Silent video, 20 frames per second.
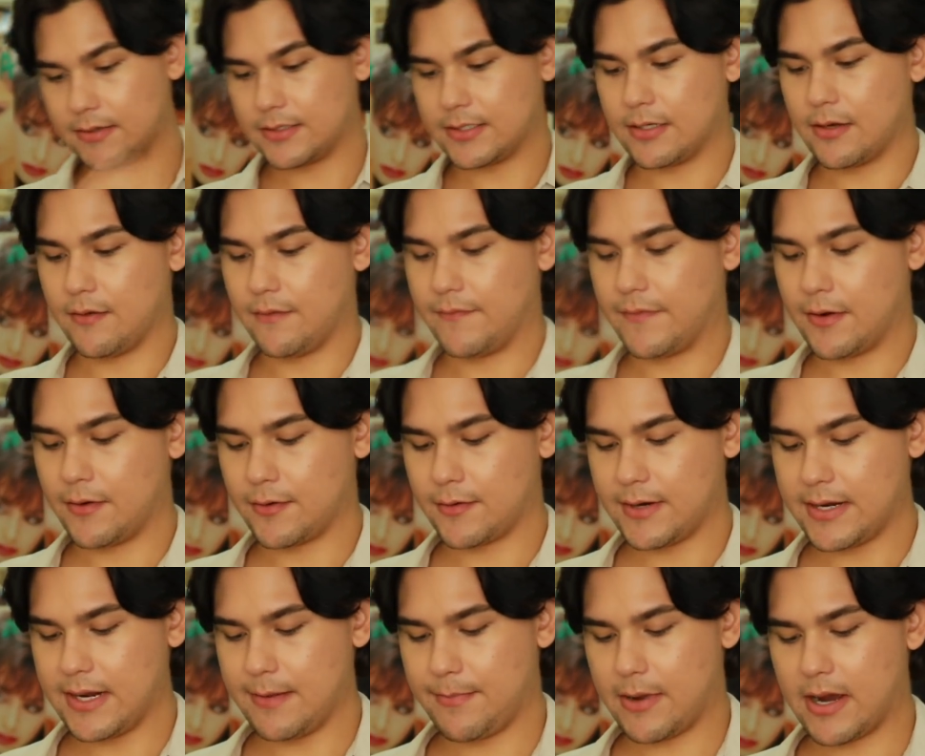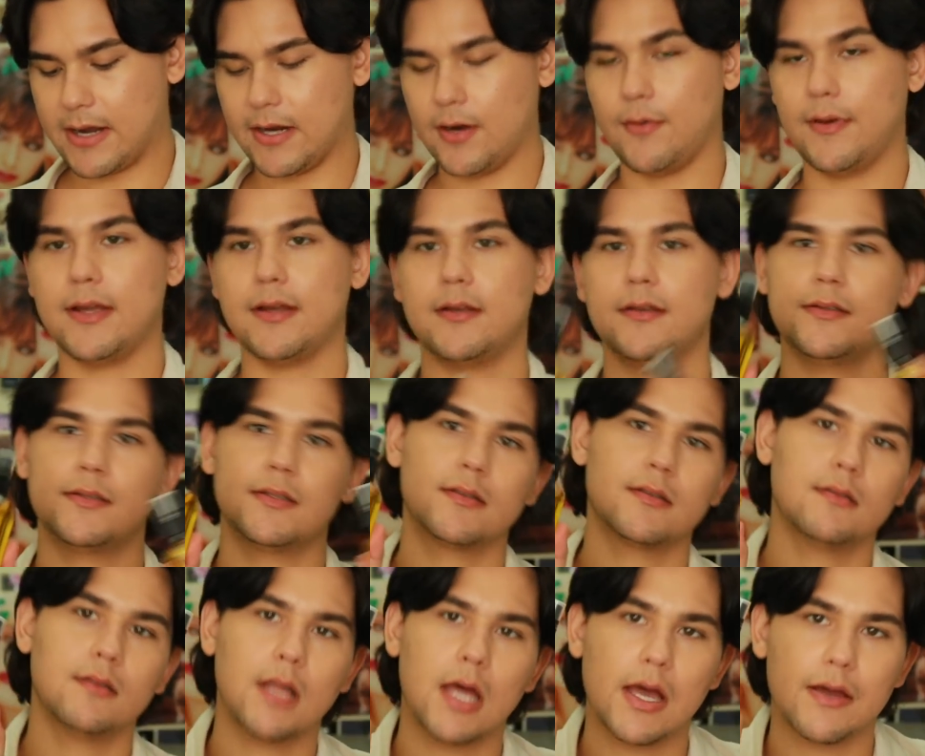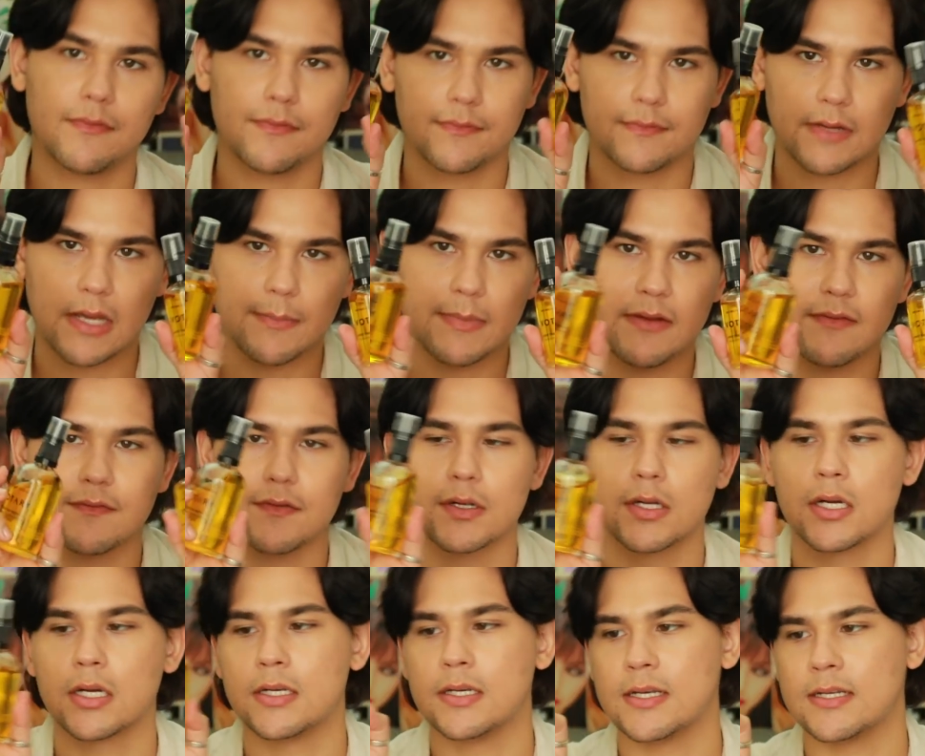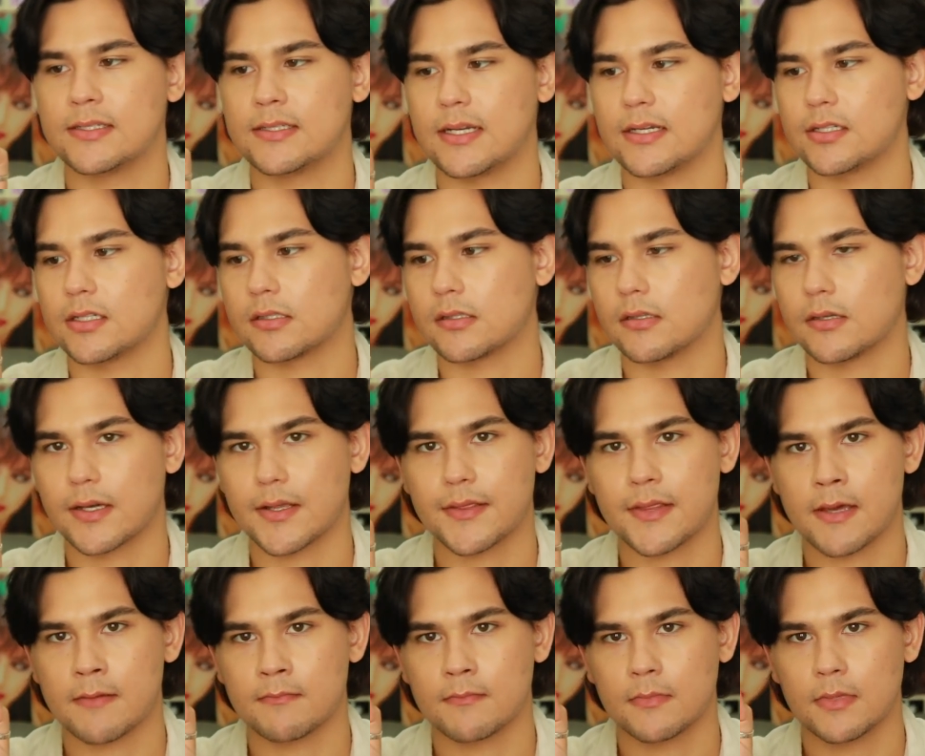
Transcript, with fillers: So, votary body oils, love. I mean, for goodness sake, just look at them.